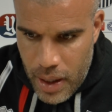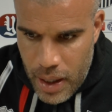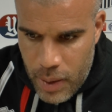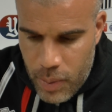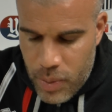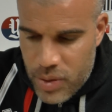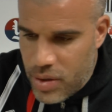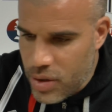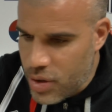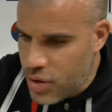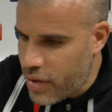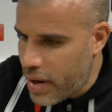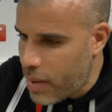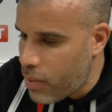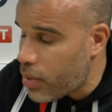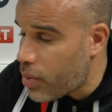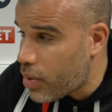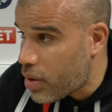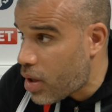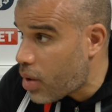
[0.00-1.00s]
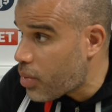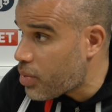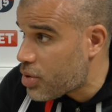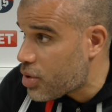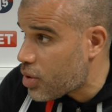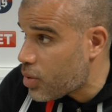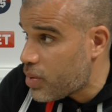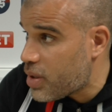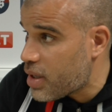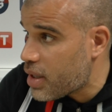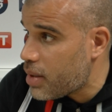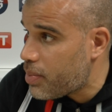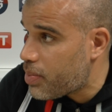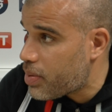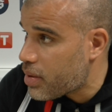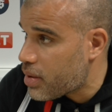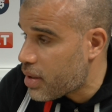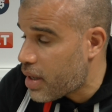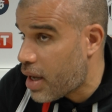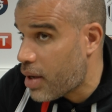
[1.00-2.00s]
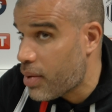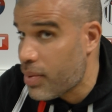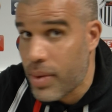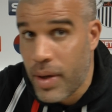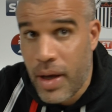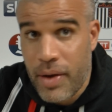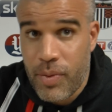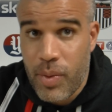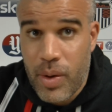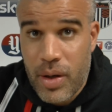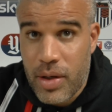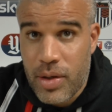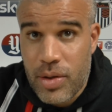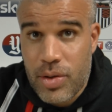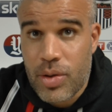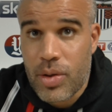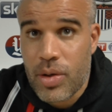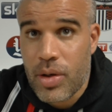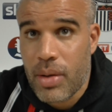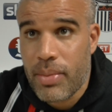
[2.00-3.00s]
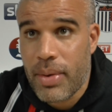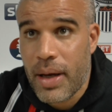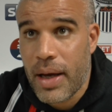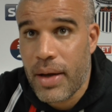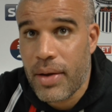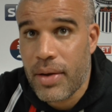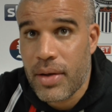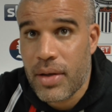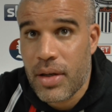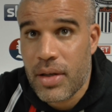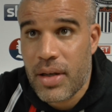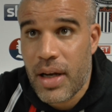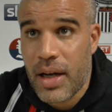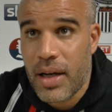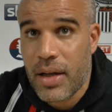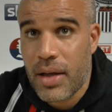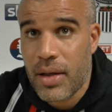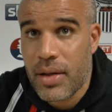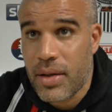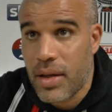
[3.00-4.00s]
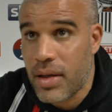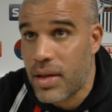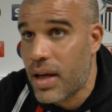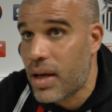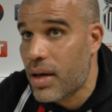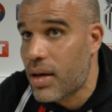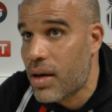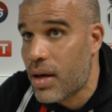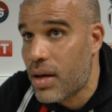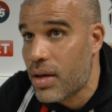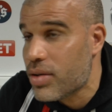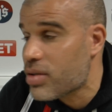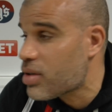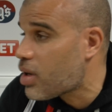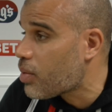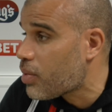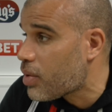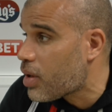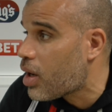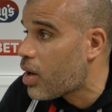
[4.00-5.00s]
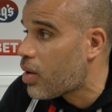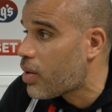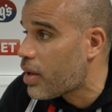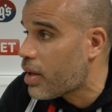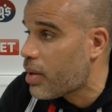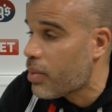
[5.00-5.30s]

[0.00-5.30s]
it was a trend. We were going too deep. Now everyone can talk about the Dan Collins on goal,